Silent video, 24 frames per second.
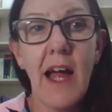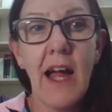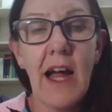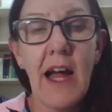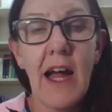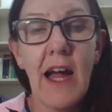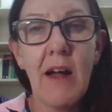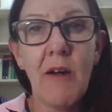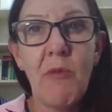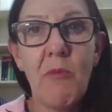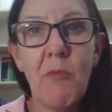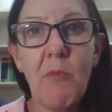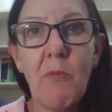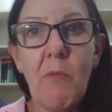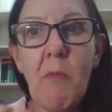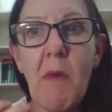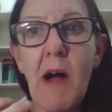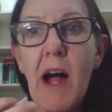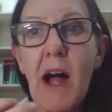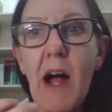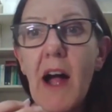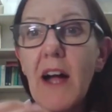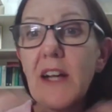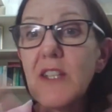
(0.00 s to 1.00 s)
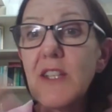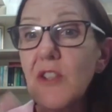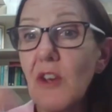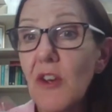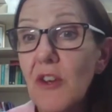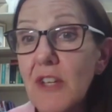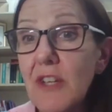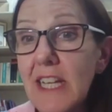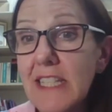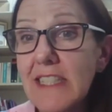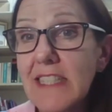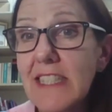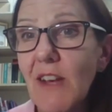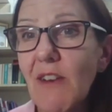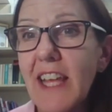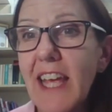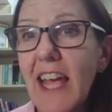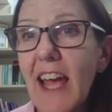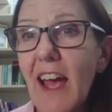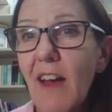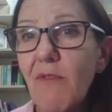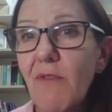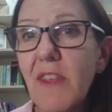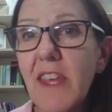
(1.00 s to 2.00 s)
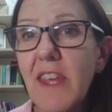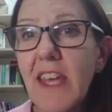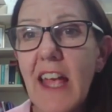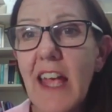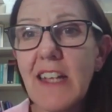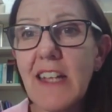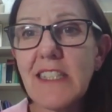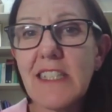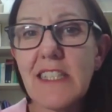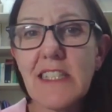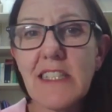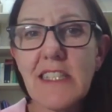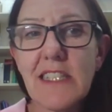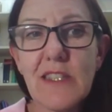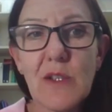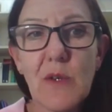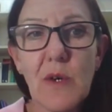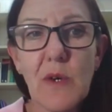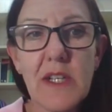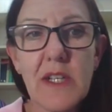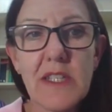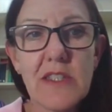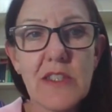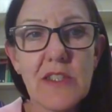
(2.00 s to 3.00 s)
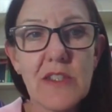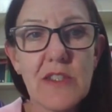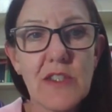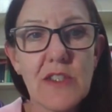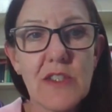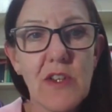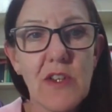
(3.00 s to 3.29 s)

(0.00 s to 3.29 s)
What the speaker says: I don't necessarily have the answer to the question,